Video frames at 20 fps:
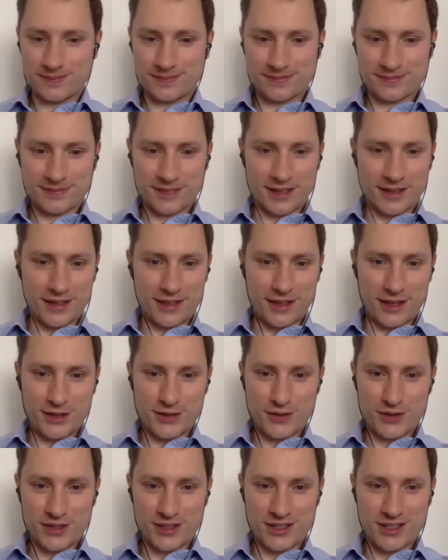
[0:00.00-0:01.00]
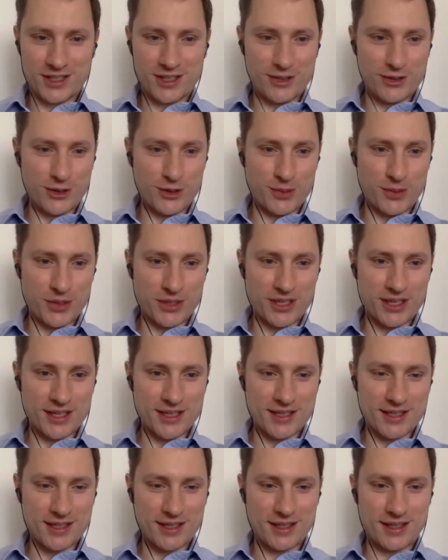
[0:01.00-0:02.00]
uh, thanks for listening to the podcast.
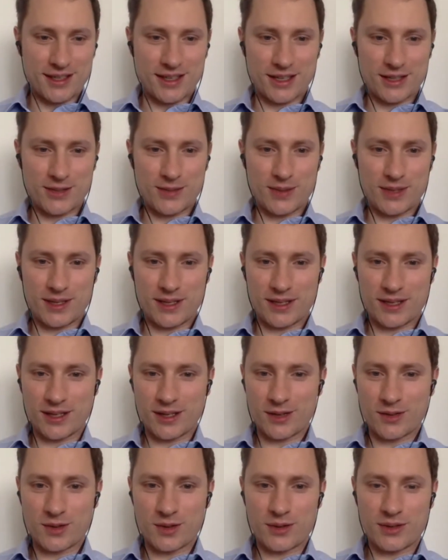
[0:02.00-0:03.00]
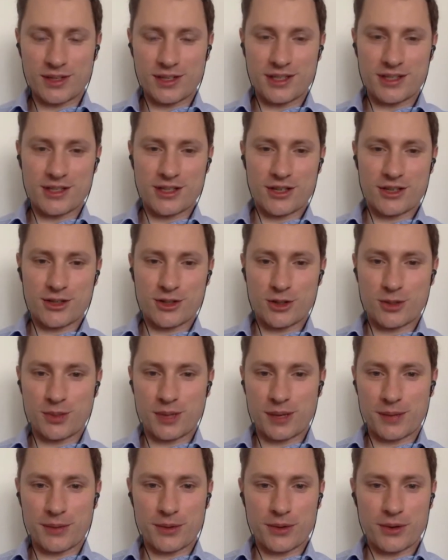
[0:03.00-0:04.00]
Next week, uh, we will discuss the
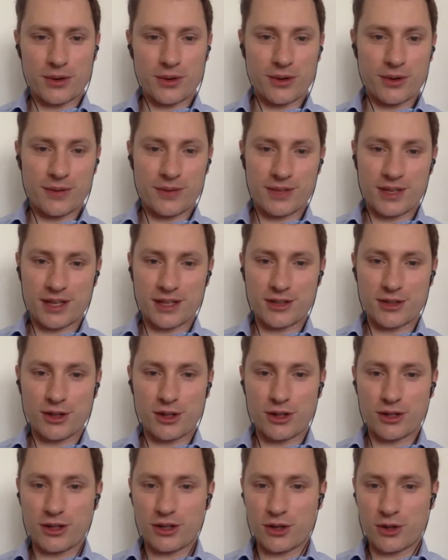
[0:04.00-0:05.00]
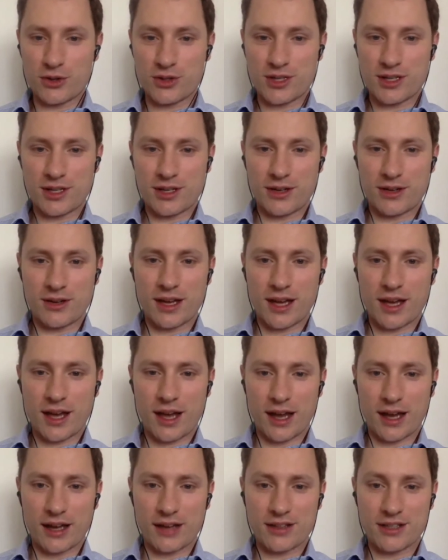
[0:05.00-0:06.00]
paper titled Closing the AI
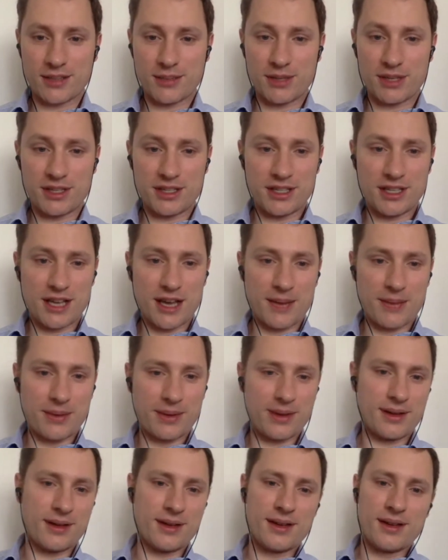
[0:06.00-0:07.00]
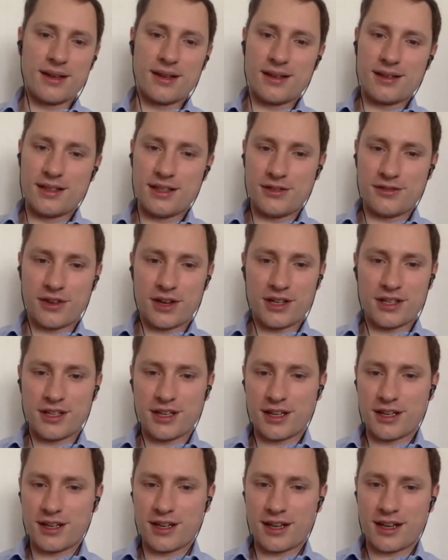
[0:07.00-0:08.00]
Accountability Gap, defining
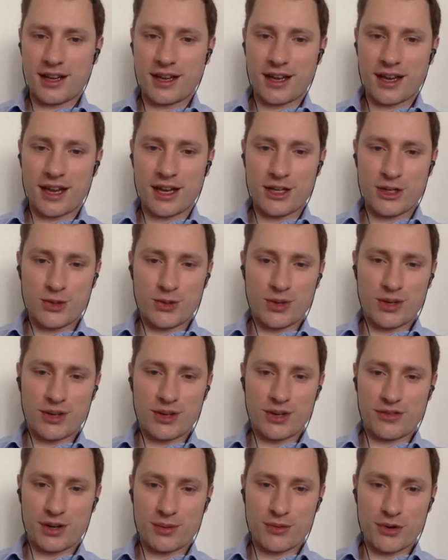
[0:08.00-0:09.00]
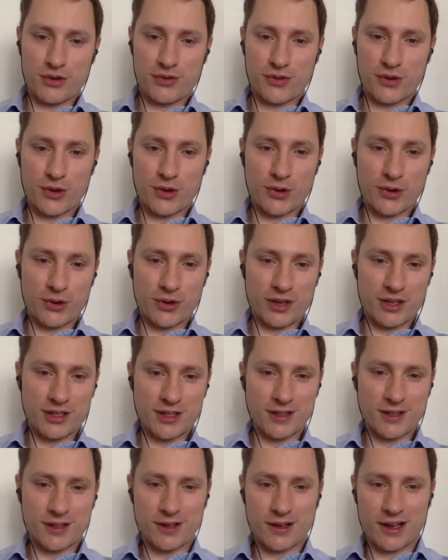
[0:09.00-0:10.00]
an end-to-end framework for
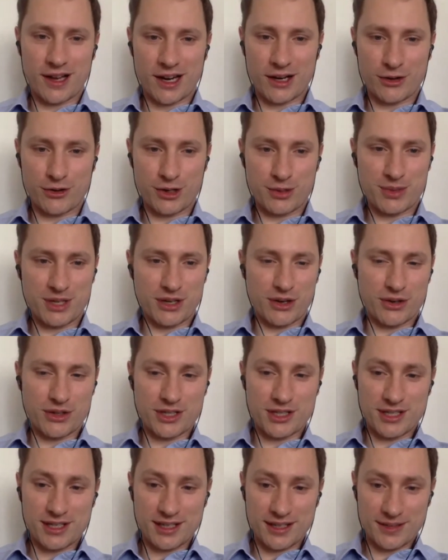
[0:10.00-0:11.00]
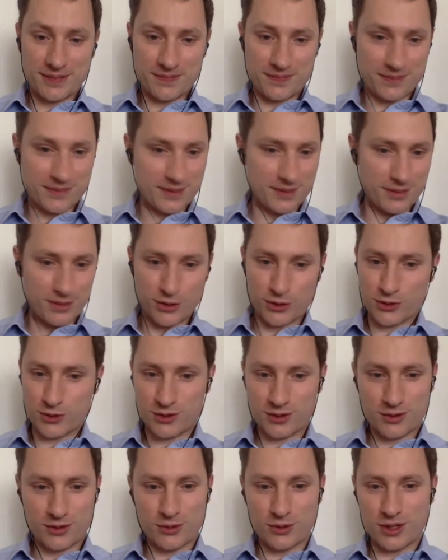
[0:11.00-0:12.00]
internal algorithmic auditing.
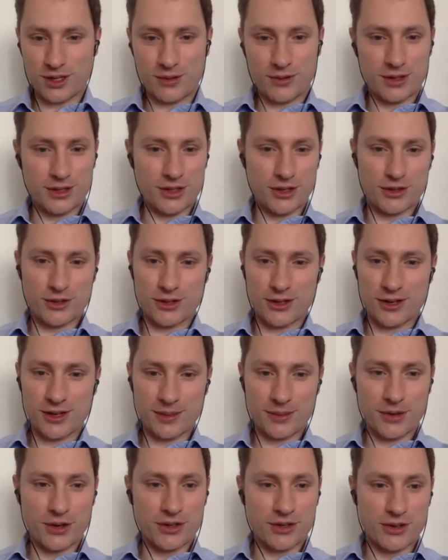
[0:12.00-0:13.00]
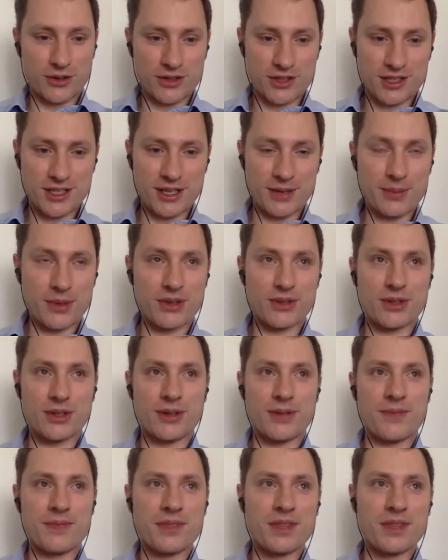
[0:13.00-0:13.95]
Because today we talked a lot about auditing, but uh,